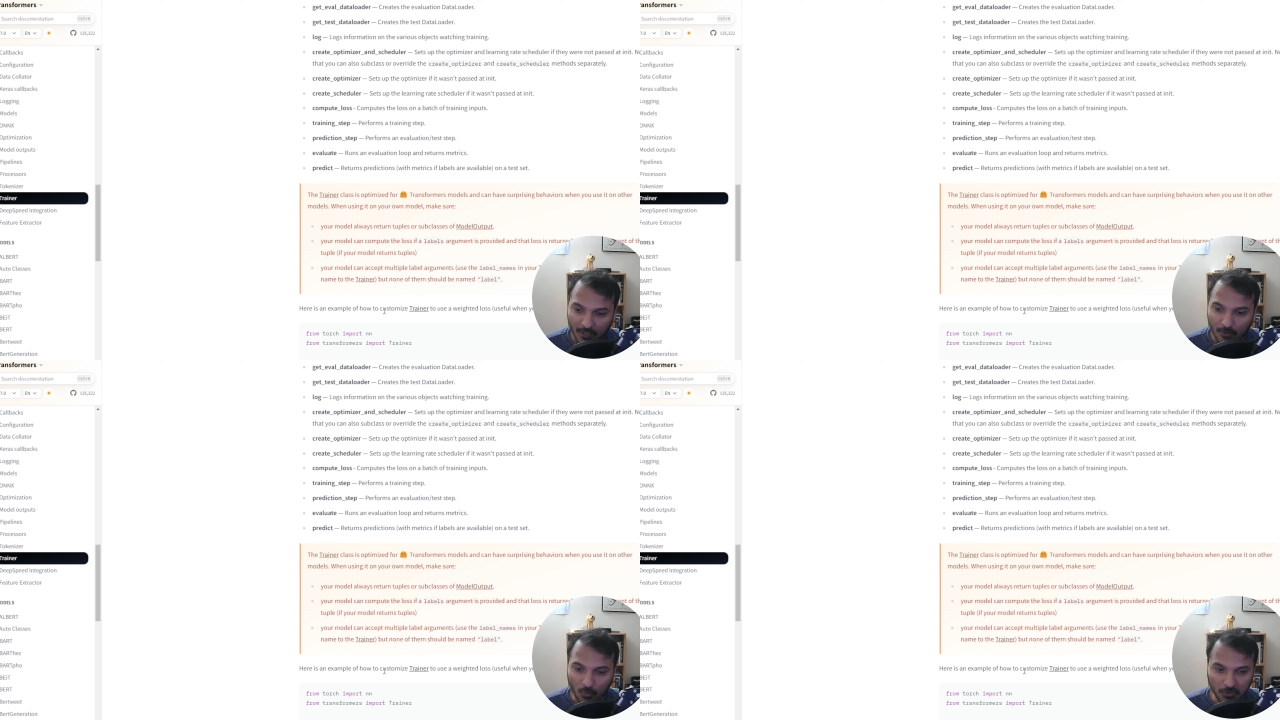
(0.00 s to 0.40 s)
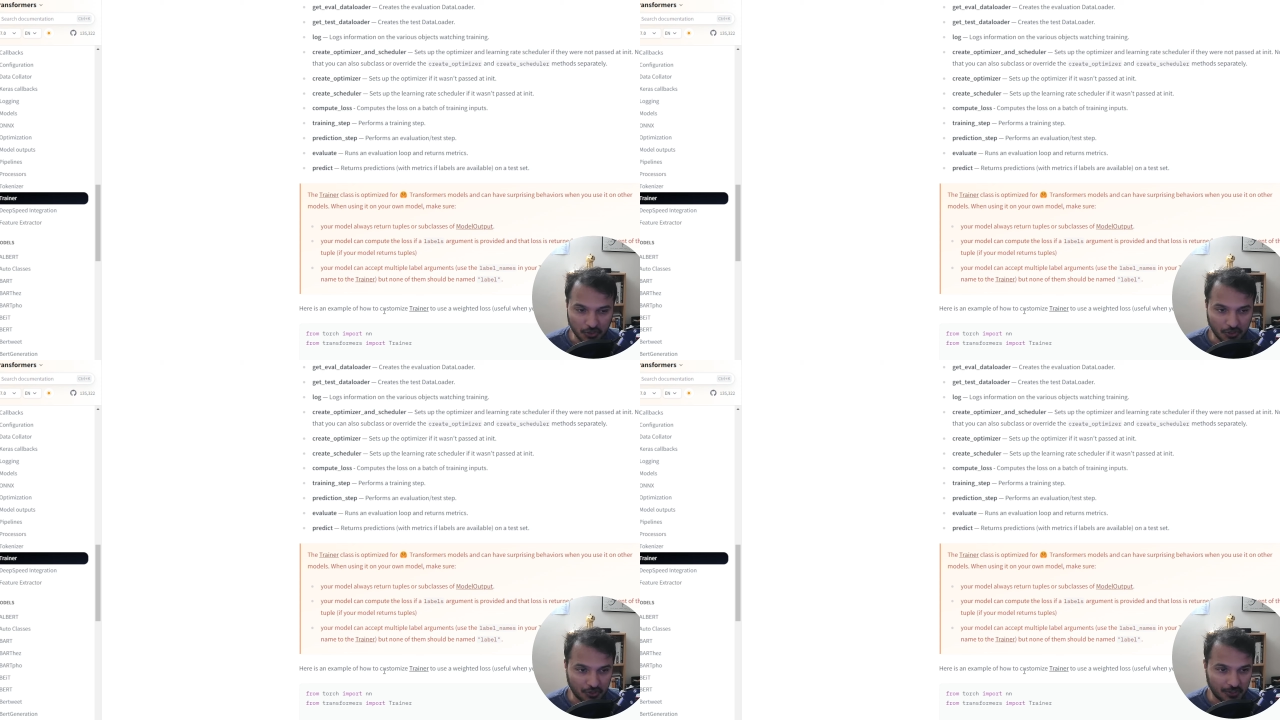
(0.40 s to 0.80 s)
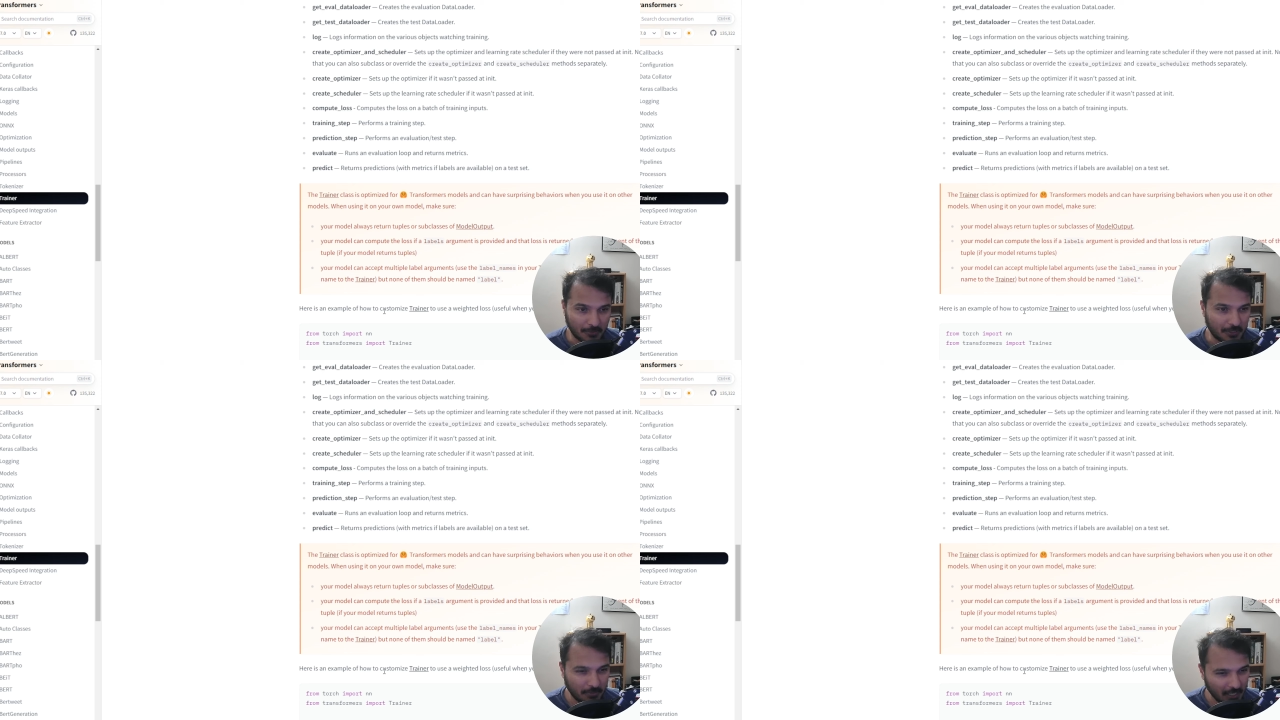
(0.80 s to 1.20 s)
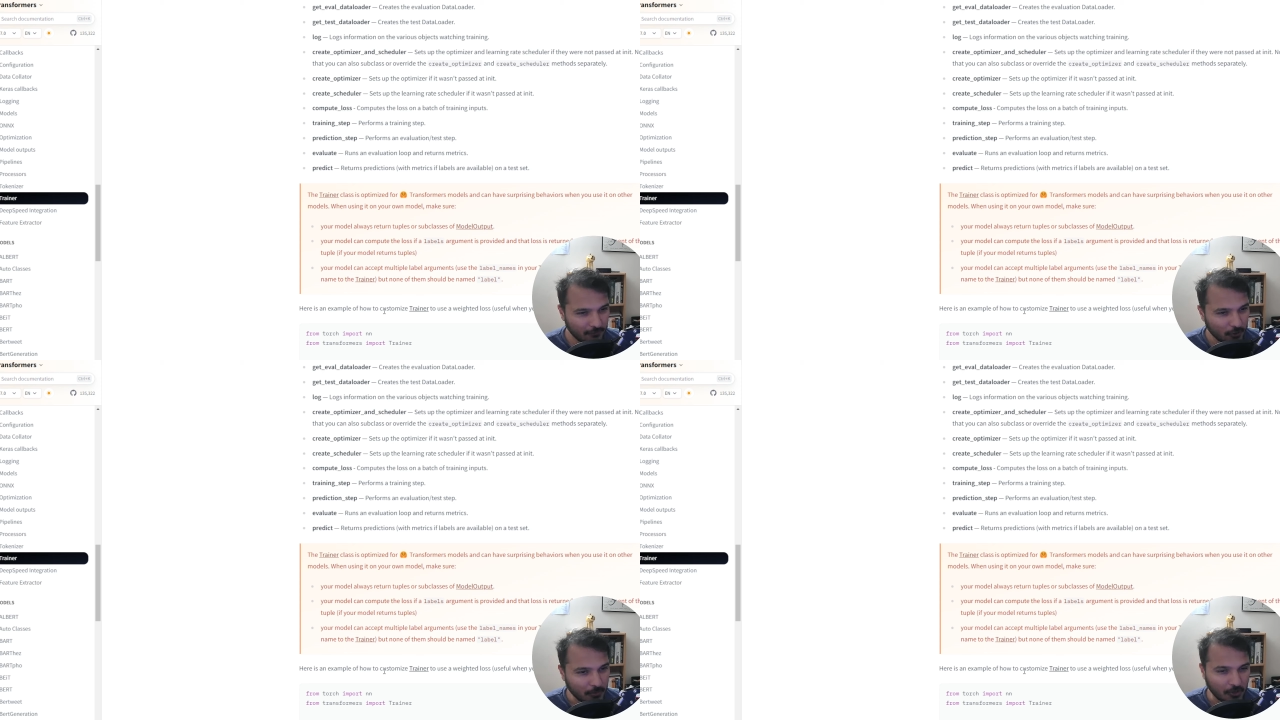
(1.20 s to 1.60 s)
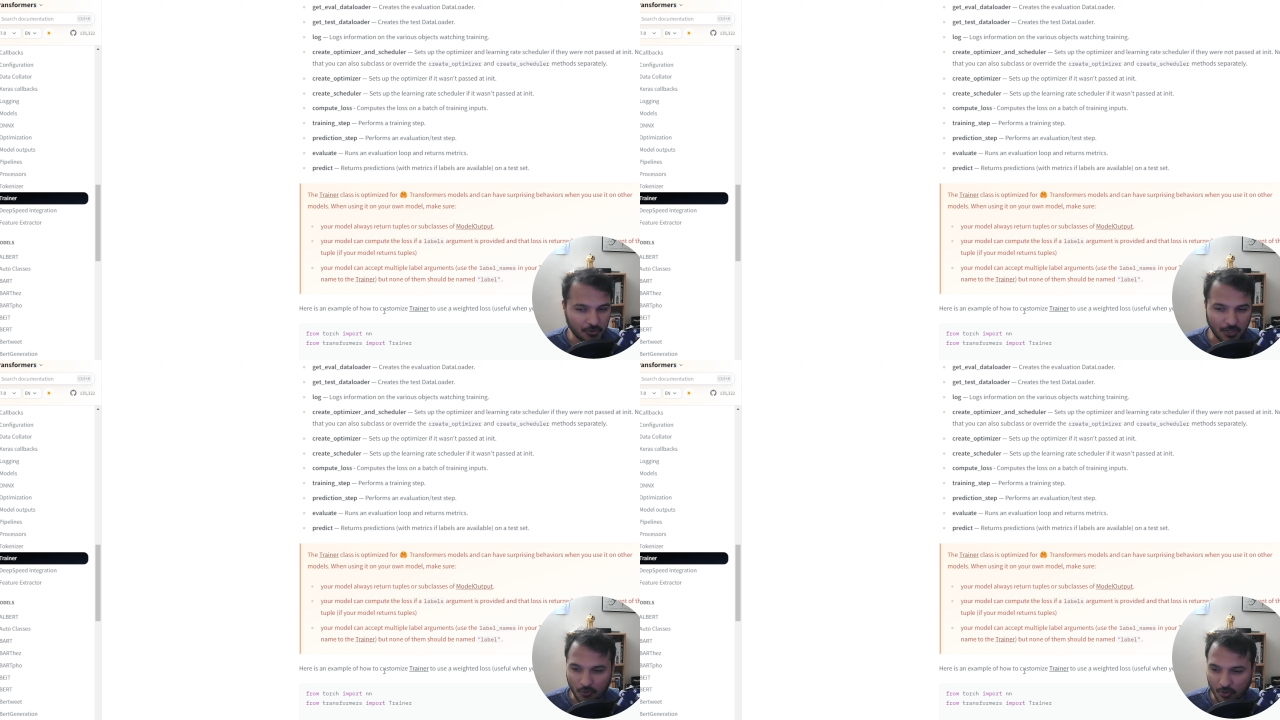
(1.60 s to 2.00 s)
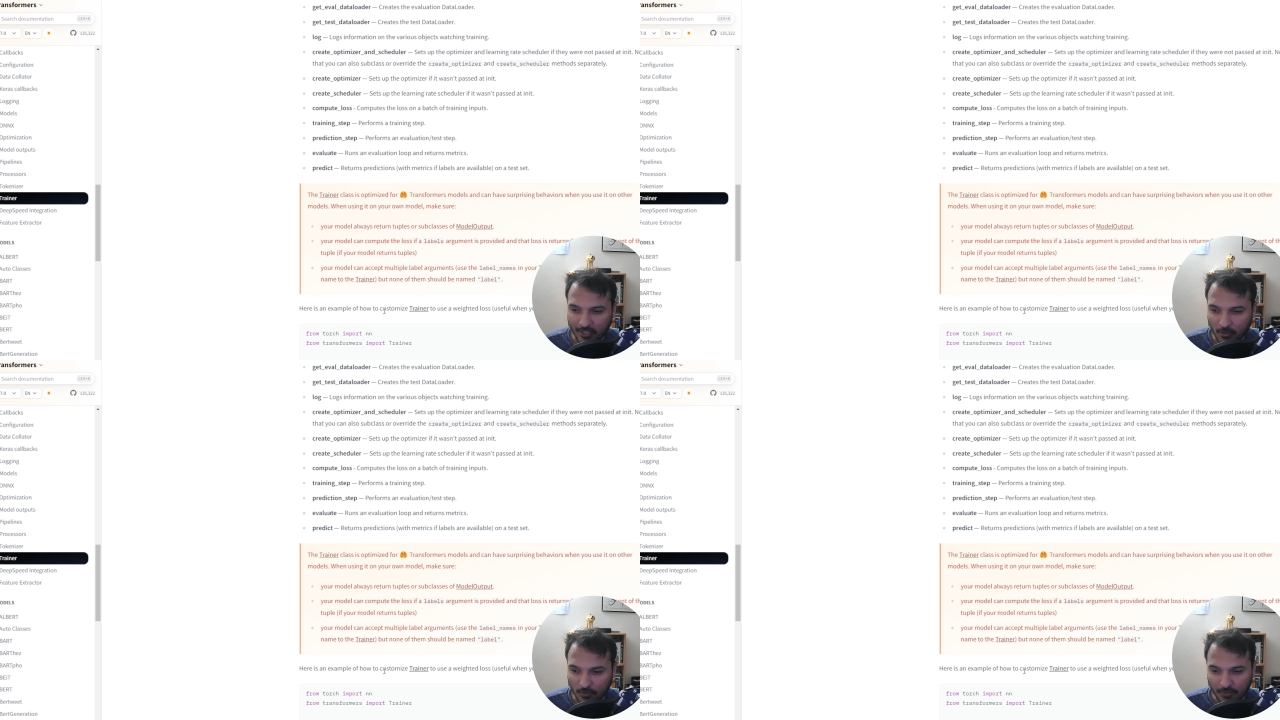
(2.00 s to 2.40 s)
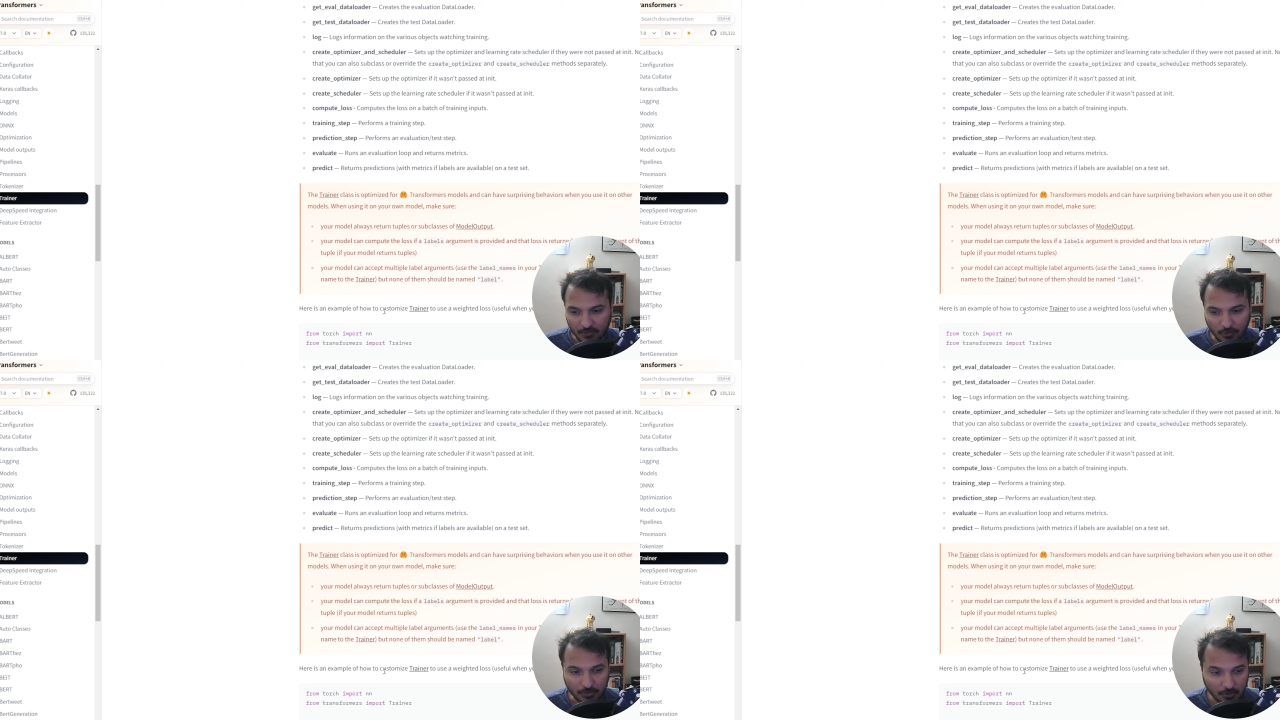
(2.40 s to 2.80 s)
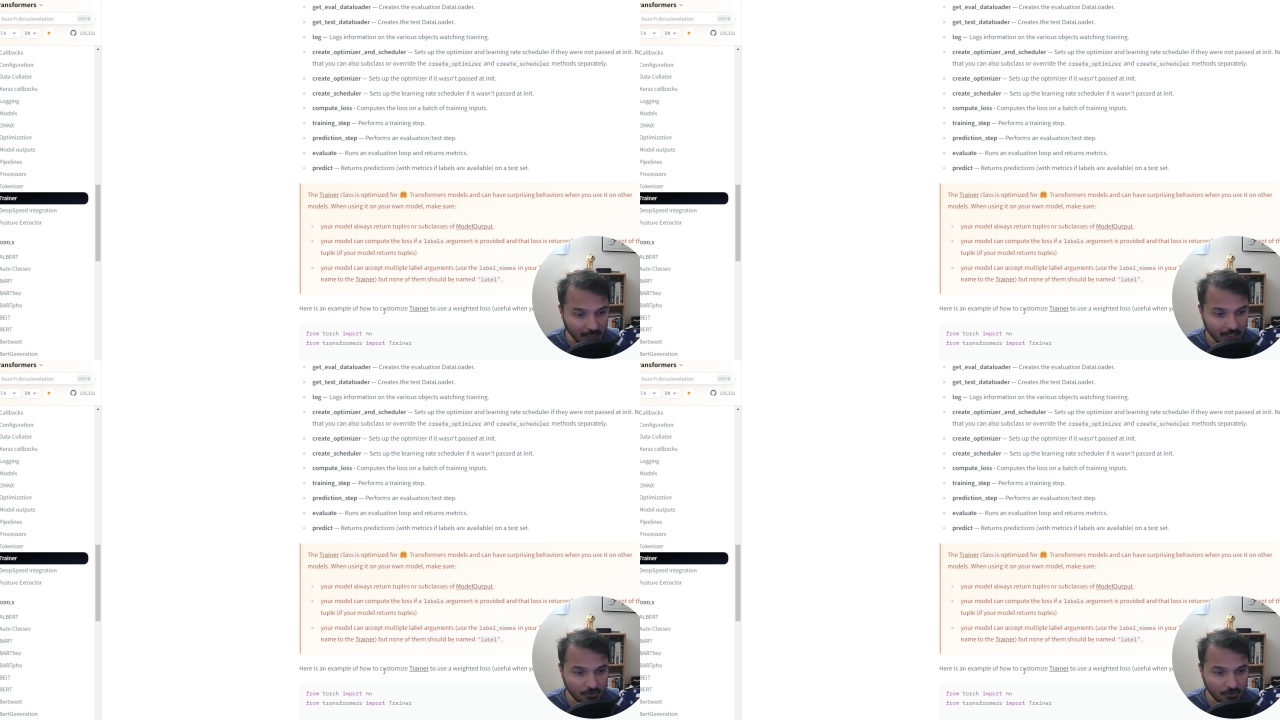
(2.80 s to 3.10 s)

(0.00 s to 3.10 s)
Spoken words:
which is a bit painful because you have to write a lot of things from scratch.